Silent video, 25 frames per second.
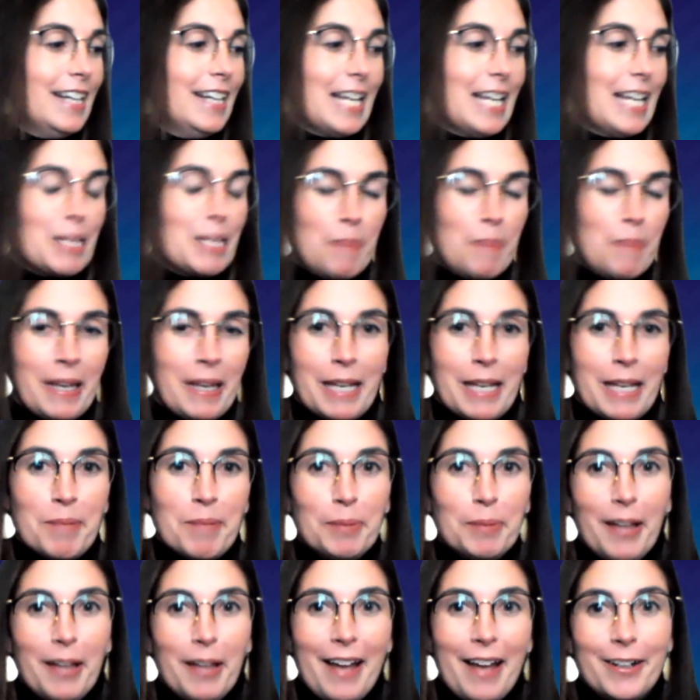is picking
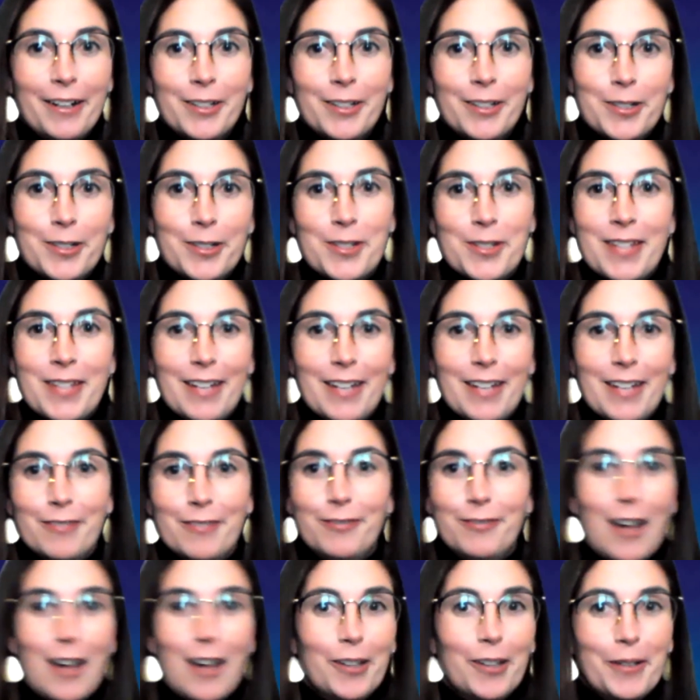players and
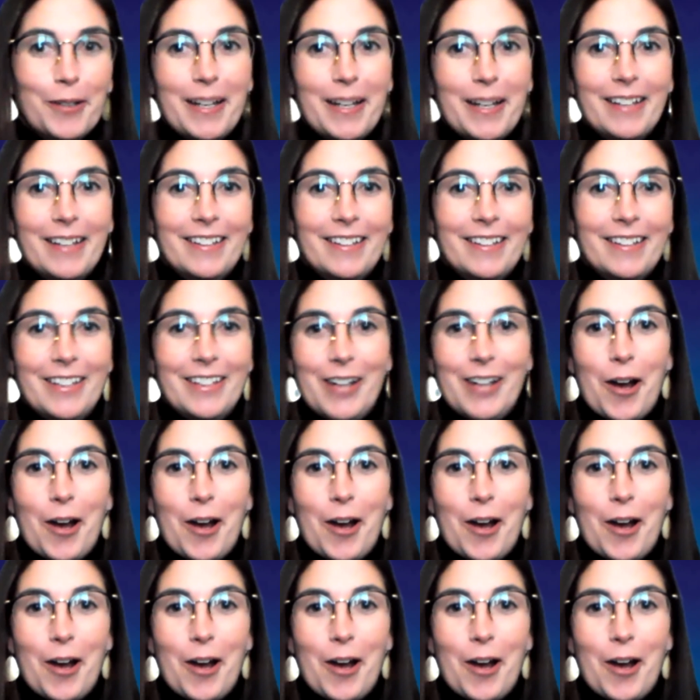following,